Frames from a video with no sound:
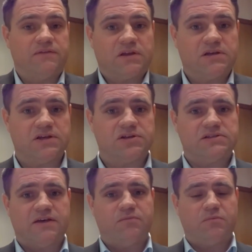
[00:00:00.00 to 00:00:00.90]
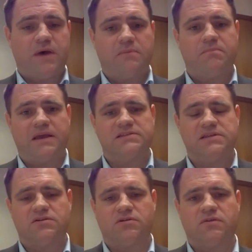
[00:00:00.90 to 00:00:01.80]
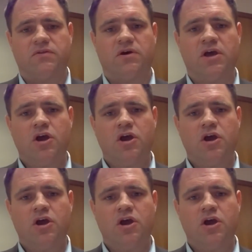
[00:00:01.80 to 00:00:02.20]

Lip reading: conditions have been met based either in the